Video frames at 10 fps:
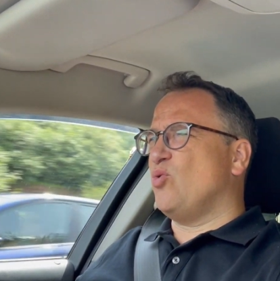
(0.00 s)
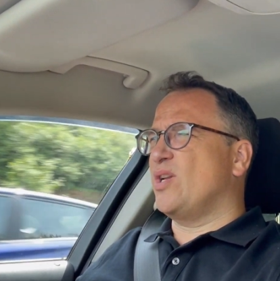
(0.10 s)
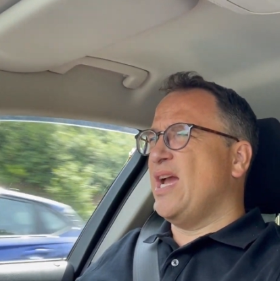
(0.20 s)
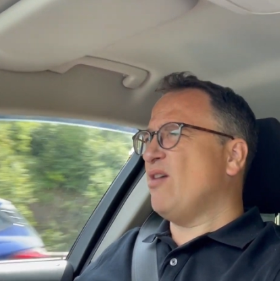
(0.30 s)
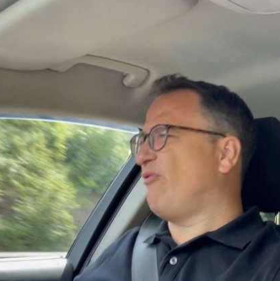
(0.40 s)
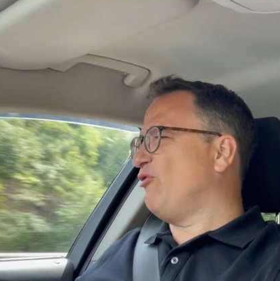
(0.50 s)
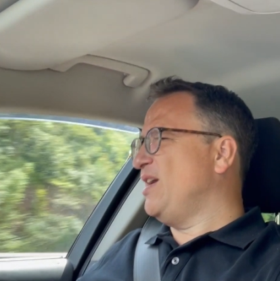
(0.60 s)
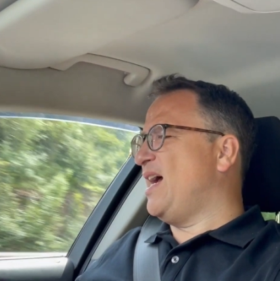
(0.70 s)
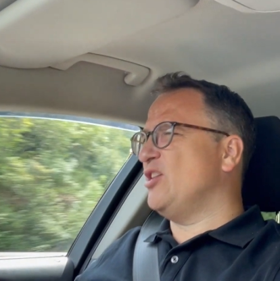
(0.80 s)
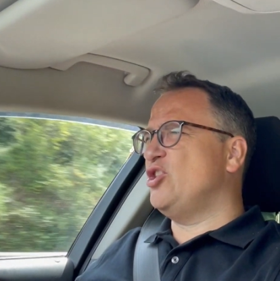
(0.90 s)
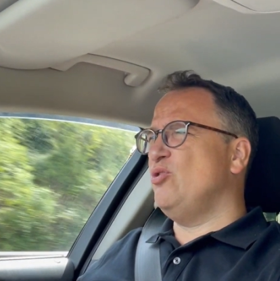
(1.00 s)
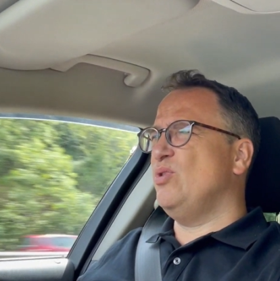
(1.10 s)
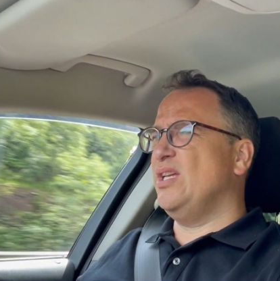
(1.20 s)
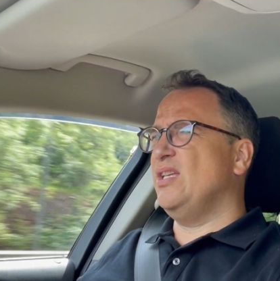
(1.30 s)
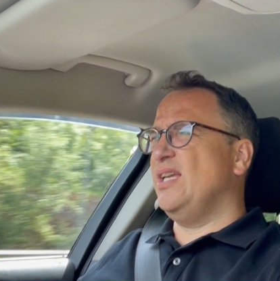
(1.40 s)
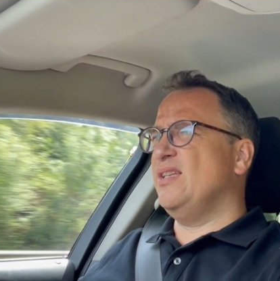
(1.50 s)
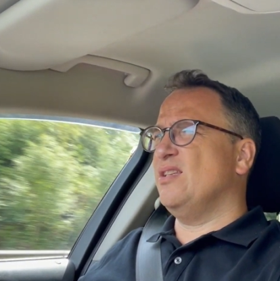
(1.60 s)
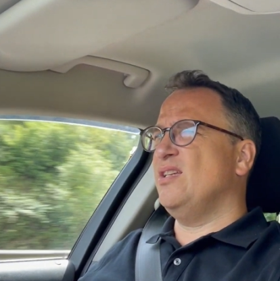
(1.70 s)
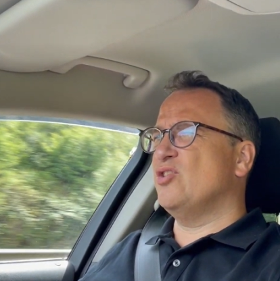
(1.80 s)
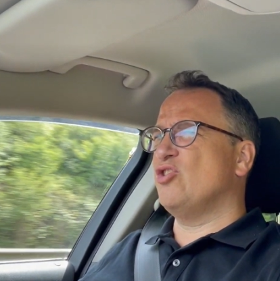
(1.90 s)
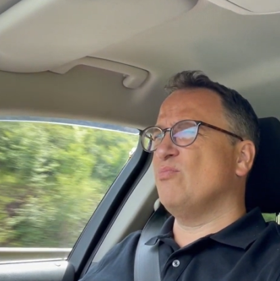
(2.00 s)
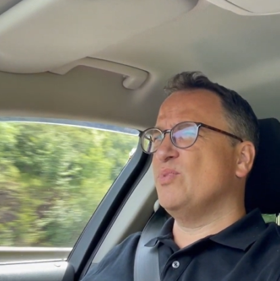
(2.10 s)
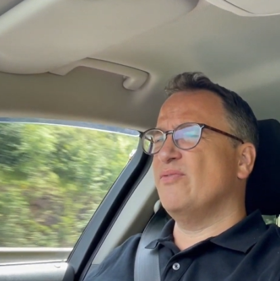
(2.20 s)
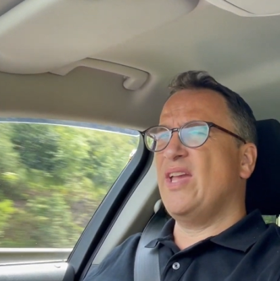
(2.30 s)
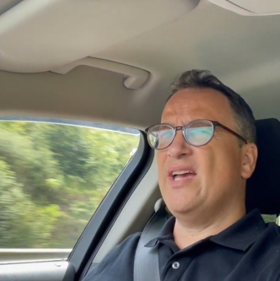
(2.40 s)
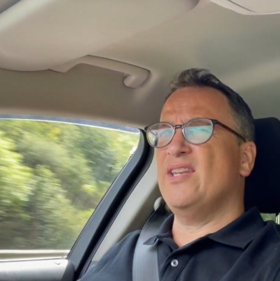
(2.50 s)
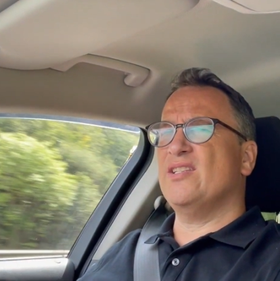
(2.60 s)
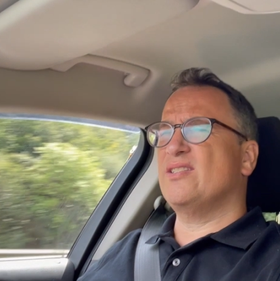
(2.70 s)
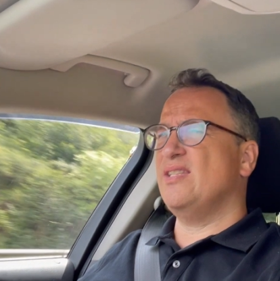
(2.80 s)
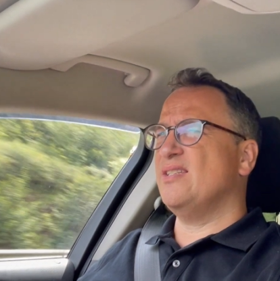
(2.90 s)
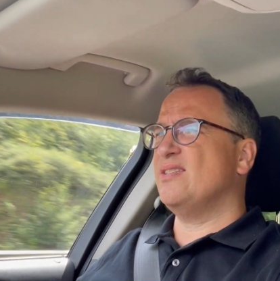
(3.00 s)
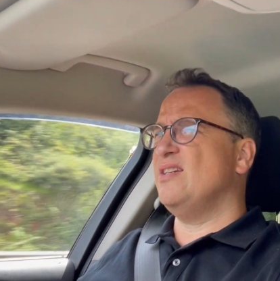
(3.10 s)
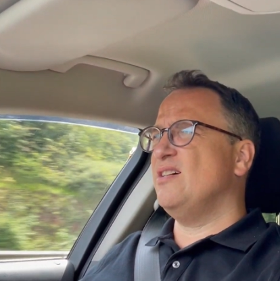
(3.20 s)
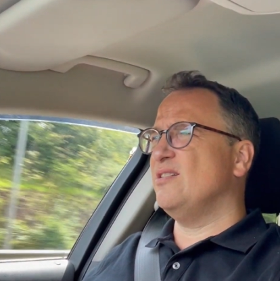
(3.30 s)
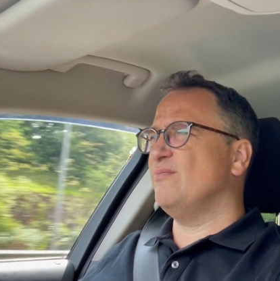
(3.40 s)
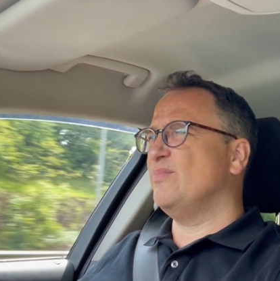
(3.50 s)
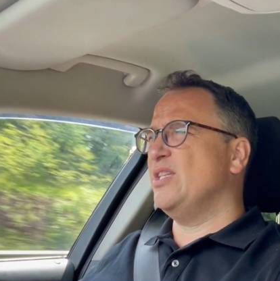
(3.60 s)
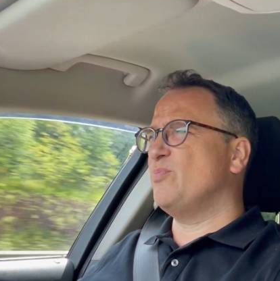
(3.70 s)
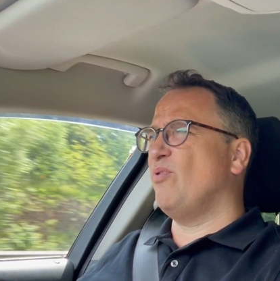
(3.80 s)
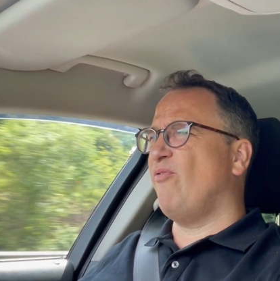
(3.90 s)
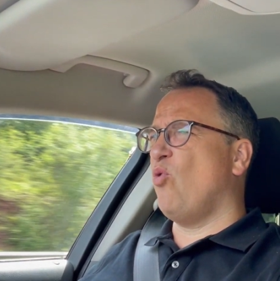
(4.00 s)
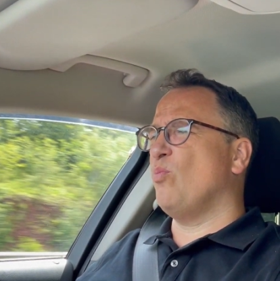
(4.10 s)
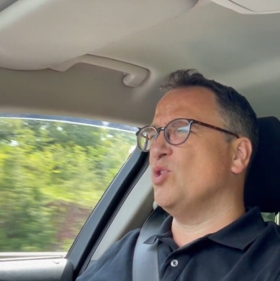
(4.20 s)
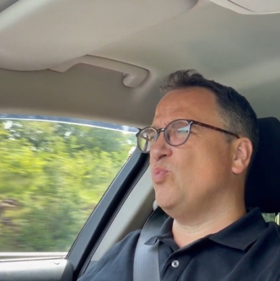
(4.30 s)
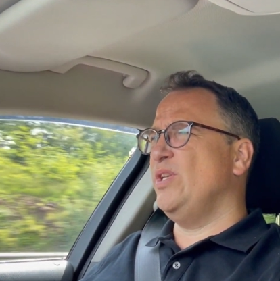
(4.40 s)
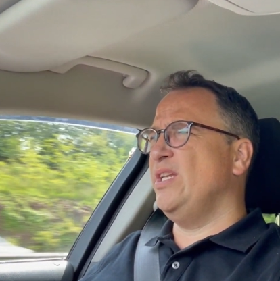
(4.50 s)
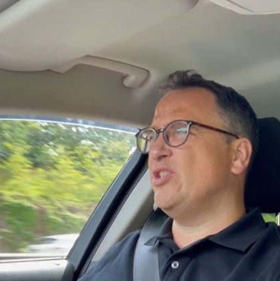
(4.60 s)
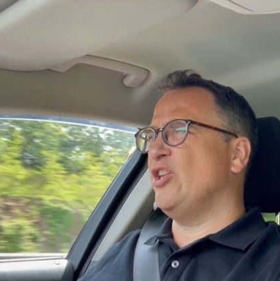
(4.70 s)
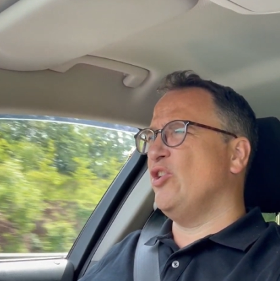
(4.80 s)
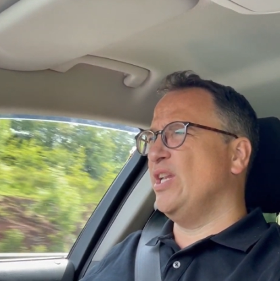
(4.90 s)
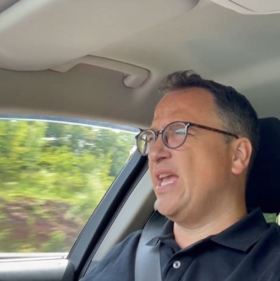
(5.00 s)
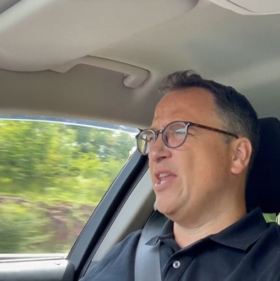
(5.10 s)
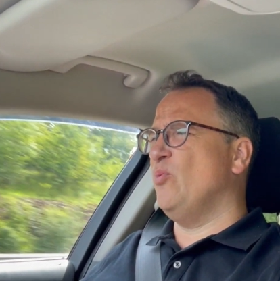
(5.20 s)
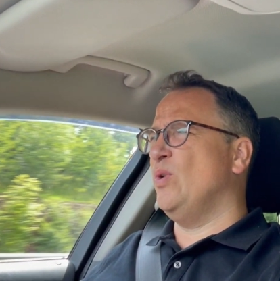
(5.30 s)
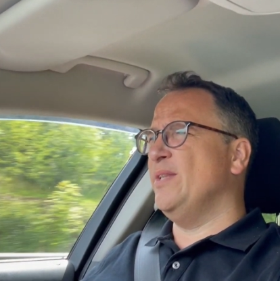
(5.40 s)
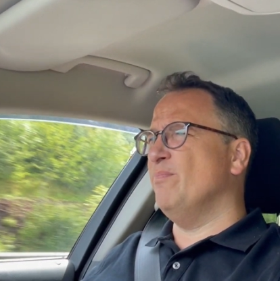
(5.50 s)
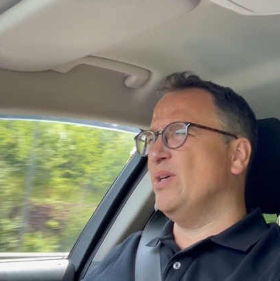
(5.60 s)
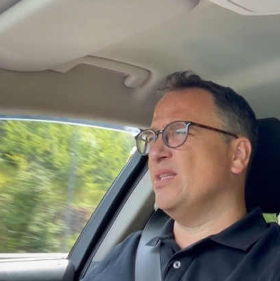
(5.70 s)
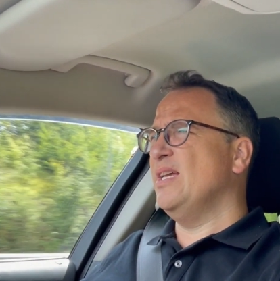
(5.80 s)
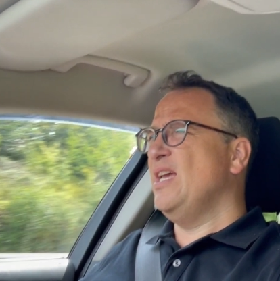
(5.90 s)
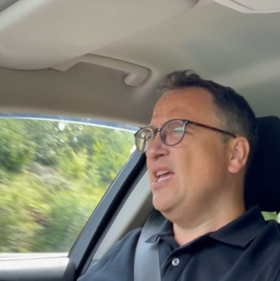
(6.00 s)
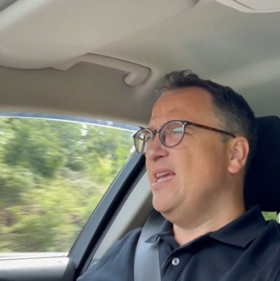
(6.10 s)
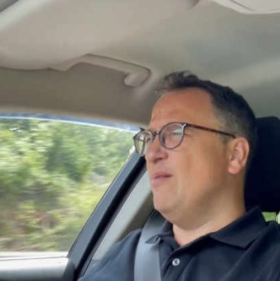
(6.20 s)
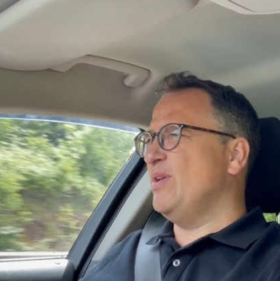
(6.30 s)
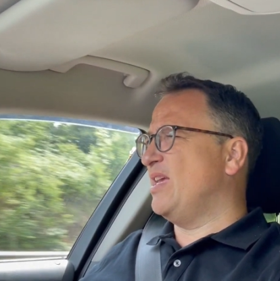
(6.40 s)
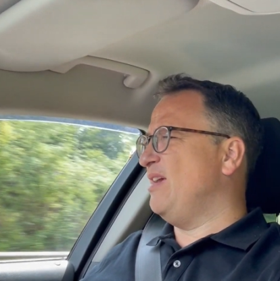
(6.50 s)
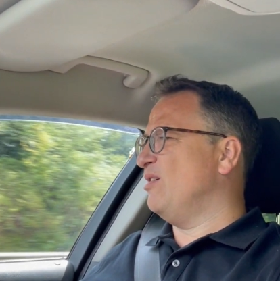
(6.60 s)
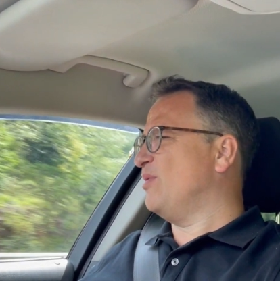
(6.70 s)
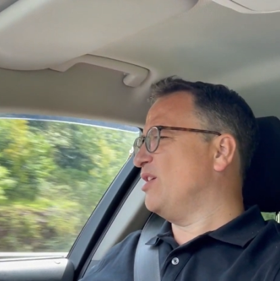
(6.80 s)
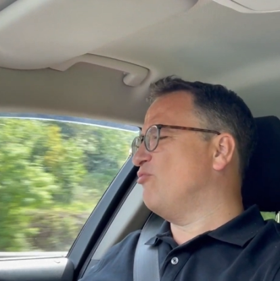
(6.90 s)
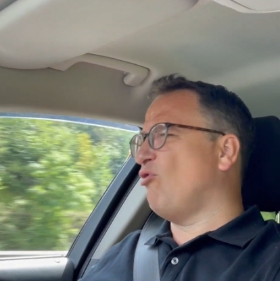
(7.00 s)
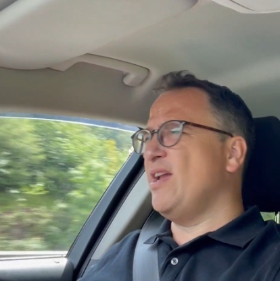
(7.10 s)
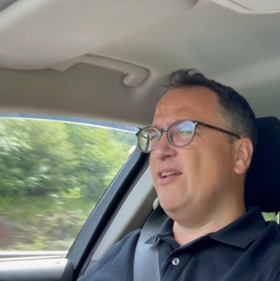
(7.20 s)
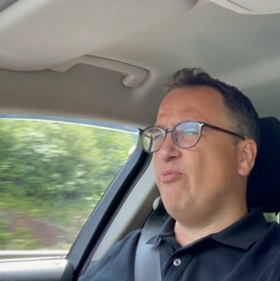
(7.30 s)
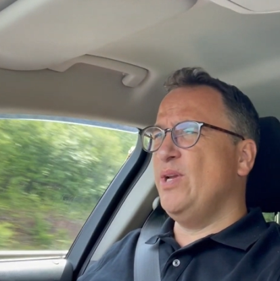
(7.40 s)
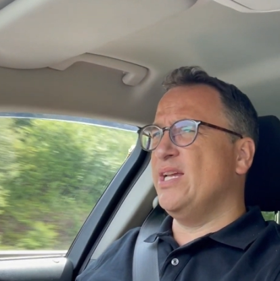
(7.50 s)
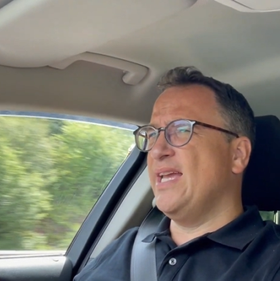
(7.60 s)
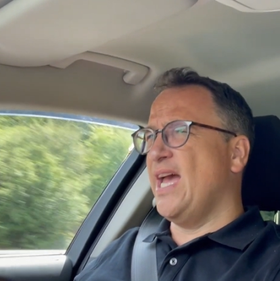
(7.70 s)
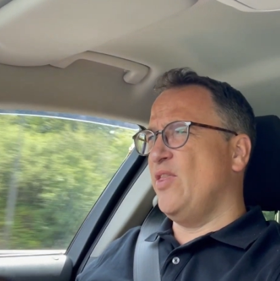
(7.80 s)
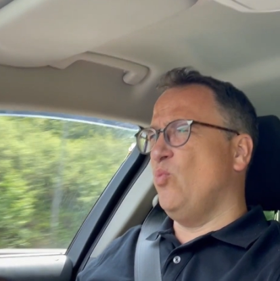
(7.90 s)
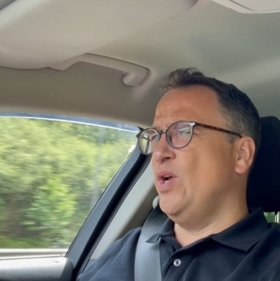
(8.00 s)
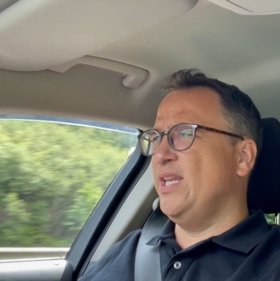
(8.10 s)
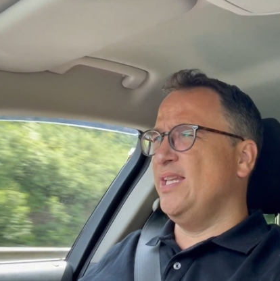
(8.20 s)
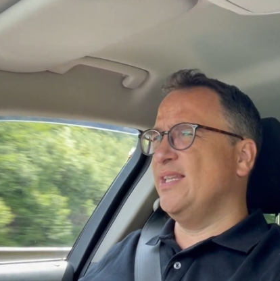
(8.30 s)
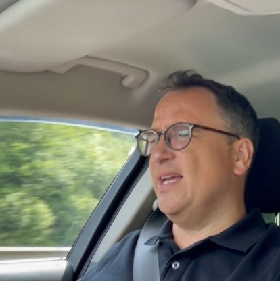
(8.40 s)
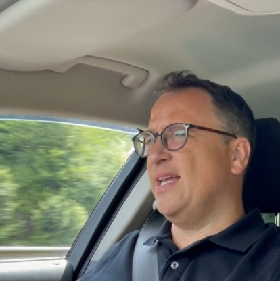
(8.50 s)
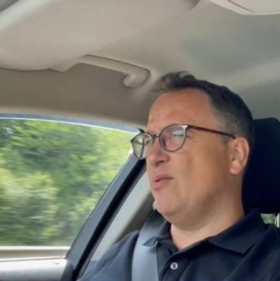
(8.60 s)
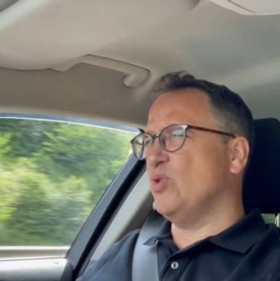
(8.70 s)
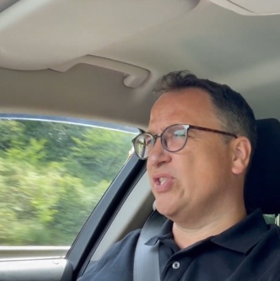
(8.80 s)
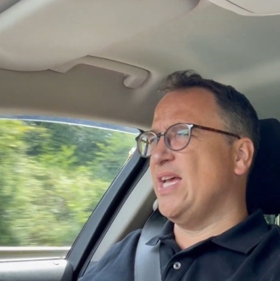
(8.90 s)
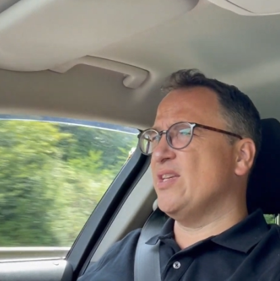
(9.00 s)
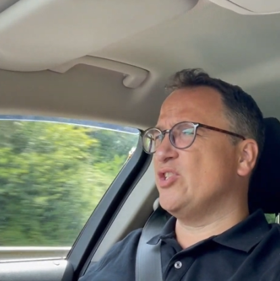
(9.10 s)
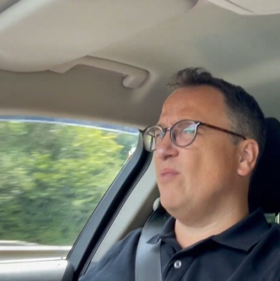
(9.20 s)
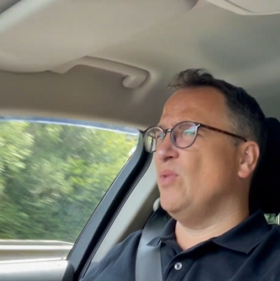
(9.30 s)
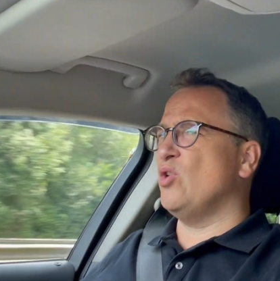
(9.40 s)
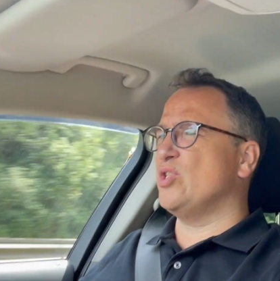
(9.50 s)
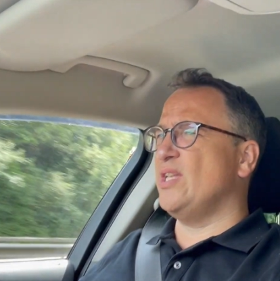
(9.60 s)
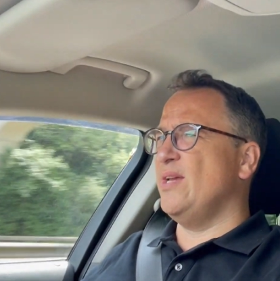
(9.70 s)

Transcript: carefree attitude in terms of getting us this performance we need tonight to get a win. But it'd be great if we can get the win, and it would set us up nicely.